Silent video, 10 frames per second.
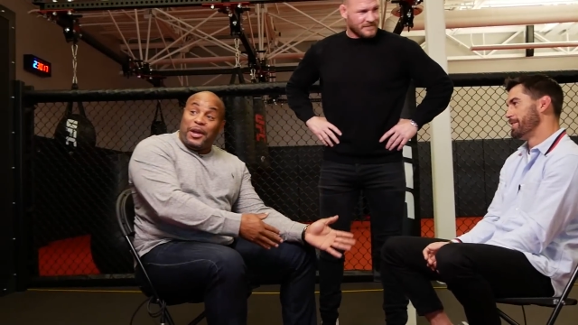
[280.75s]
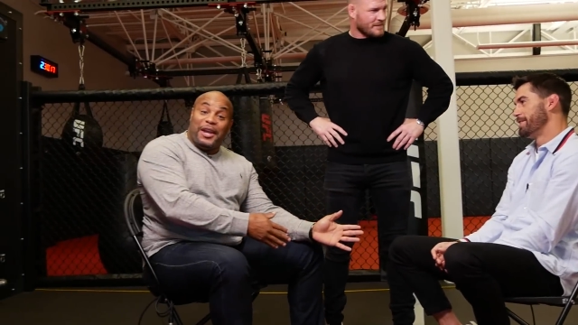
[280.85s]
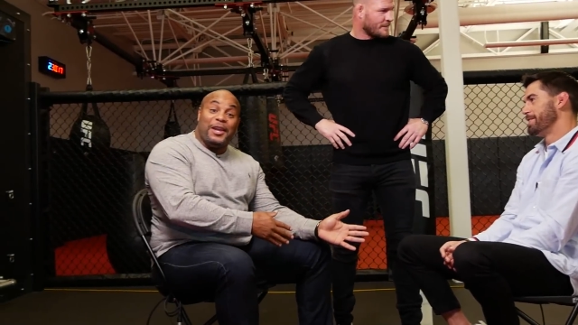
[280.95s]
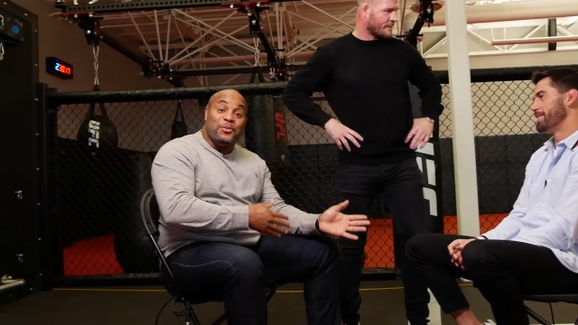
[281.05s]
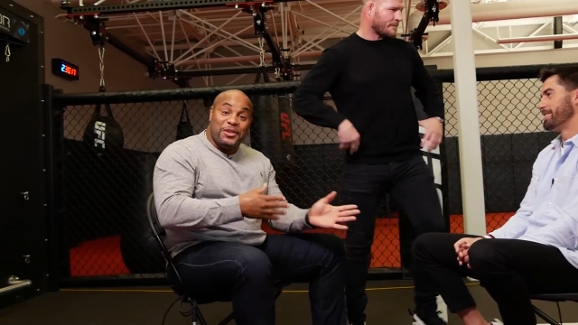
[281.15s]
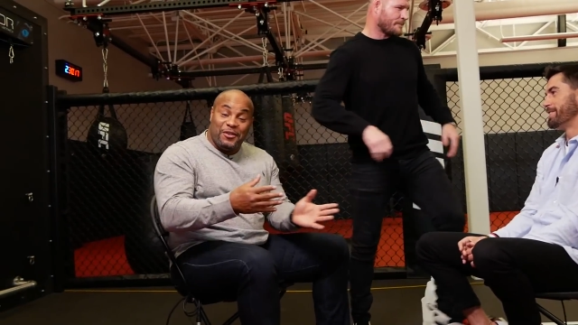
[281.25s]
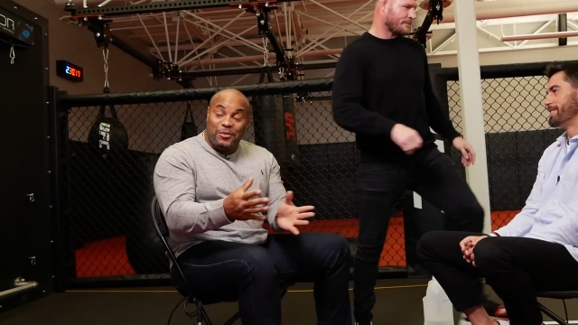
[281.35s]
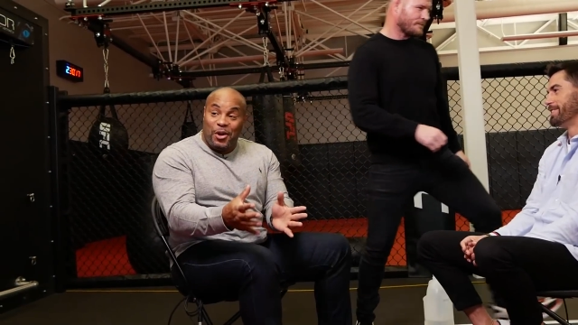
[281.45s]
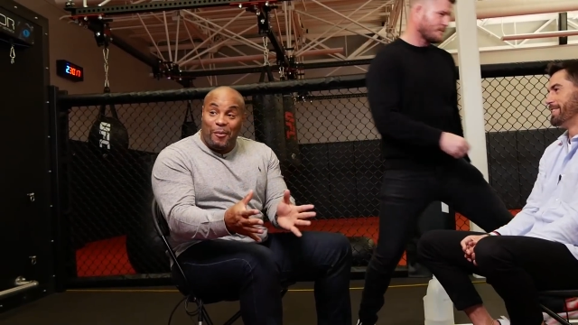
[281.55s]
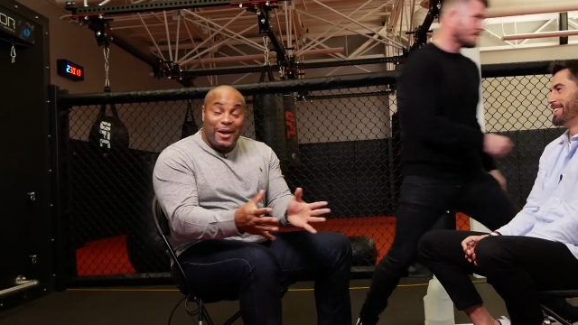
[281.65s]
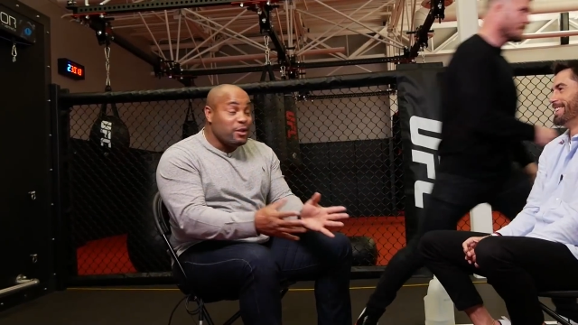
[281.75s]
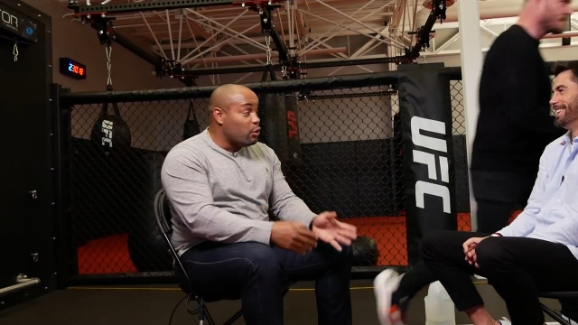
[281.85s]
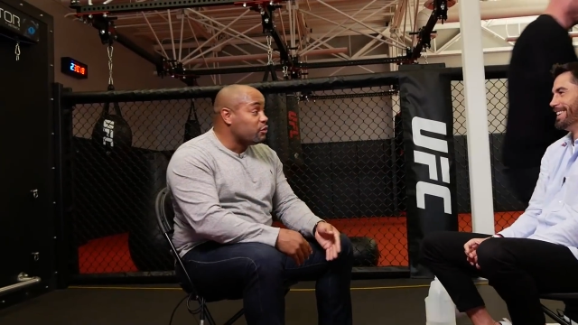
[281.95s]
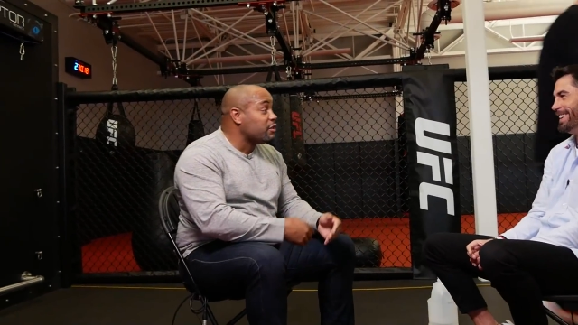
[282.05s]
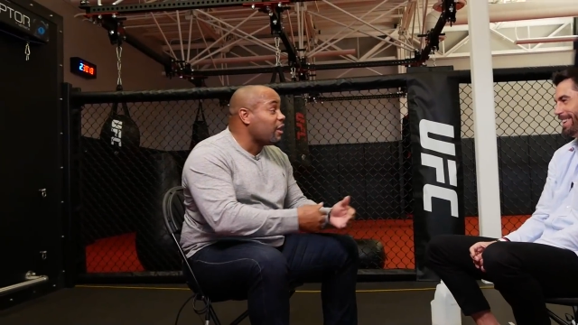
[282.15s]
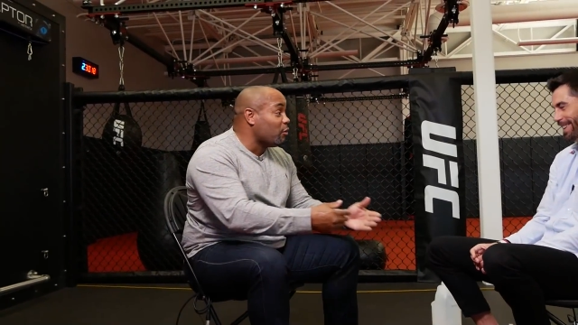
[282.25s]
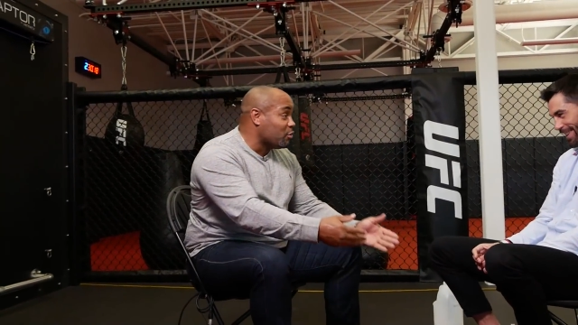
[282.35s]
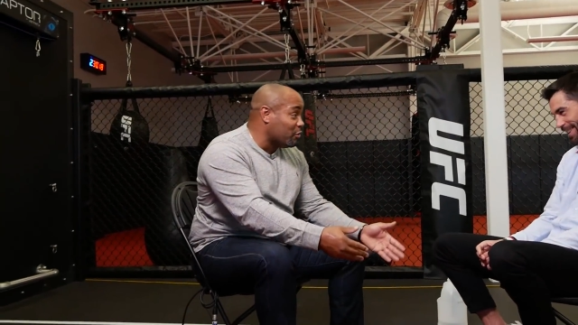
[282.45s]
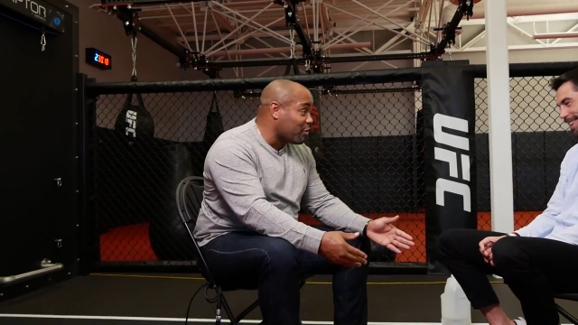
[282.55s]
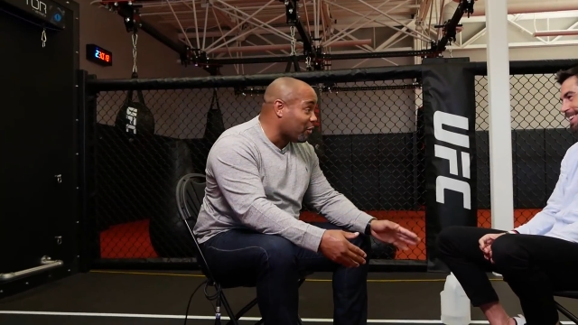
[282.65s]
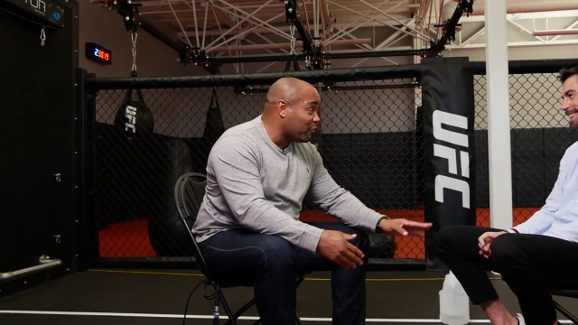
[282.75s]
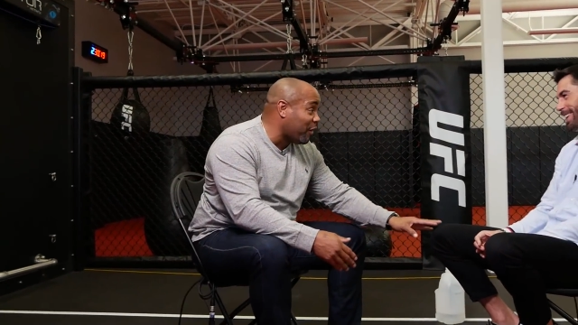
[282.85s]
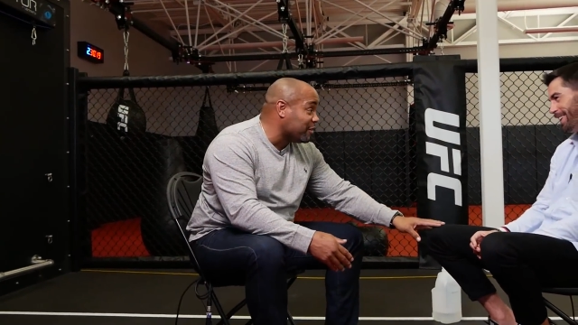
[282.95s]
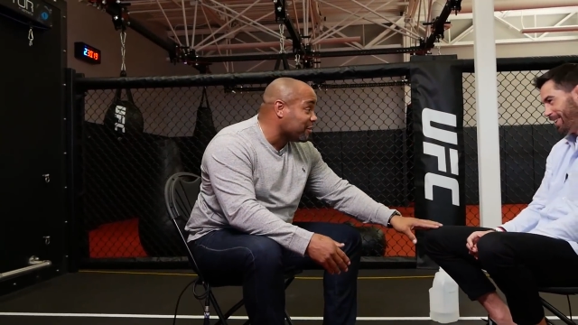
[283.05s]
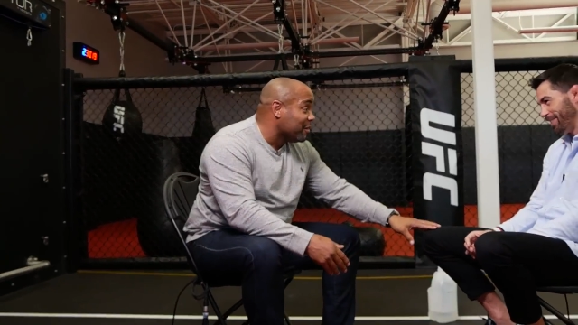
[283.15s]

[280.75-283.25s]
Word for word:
Speaker 1: pay. He would give me all my notes, and I would go and call the fights.